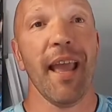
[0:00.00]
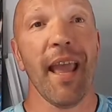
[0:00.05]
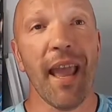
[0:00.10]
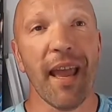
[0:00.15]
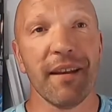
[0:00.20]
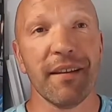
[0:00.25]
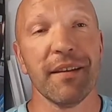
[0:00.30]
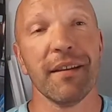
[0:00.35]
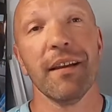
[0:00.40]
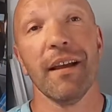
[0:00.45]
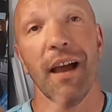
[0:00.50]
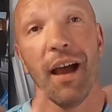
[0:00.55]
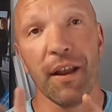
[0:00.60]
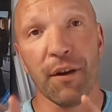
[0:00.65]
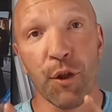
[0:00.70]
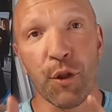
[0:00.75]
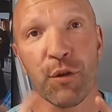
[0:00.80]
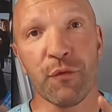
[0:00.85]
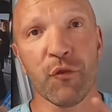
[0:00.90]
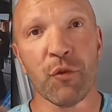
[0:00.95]
And
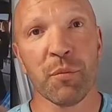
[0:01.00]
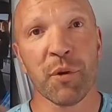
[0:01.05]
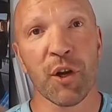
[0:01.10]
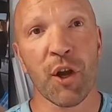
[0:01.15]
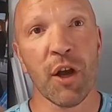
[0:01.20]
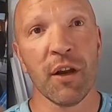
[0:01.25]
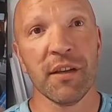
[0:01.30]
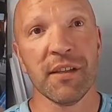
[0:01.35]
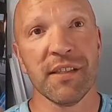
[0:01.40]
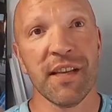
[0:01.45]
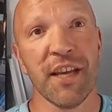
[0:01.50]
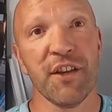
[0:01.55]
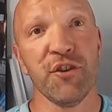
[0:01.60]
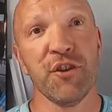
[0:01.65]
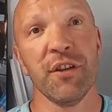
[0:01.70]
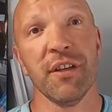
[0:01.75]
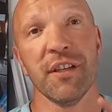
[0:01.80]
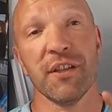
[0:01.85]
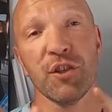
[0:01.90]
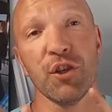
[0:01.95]
another form of
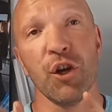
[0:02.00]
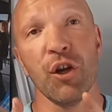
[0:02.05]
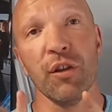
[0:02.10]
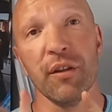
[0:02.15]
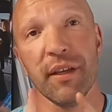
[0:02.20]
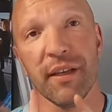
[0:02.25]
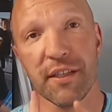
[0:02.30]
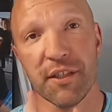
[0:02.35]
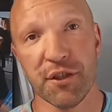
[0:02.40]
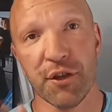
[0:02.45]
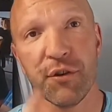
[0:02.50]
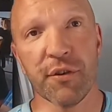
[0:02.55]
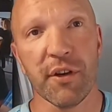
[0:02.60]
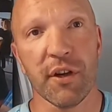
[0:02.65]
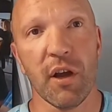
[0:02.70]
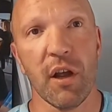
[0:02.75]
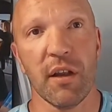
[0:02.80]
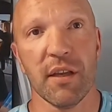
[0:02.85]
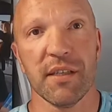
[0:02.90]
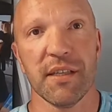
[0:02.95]
condensation is called
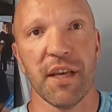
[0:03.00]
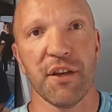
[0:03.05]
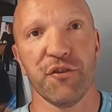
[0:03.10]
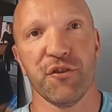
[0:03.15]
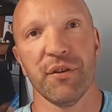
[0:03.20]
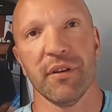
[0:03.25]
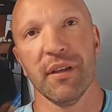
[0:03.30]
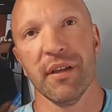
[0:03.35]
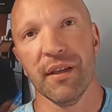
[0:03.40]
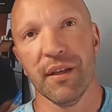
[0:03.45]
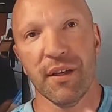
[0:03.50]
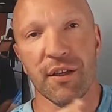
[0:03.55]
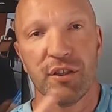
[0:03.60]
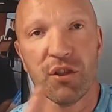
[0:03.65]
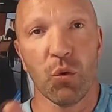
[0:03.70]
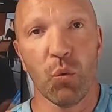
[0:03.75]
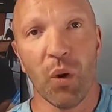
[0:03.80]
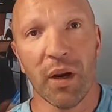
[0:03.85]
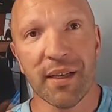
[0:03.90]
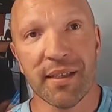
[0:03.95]
exterior condensation.
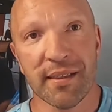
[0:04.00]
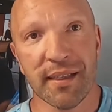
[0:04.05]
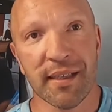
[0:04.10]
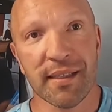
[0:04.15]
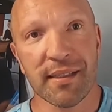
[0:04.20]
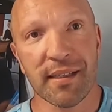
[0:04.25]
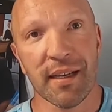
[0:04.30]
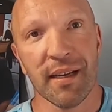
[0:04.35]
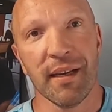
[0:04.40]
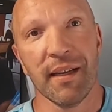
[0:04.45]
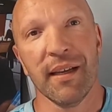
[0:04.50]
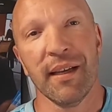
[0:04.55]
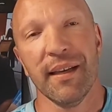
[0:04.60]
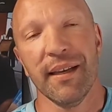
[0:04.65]
So what is this?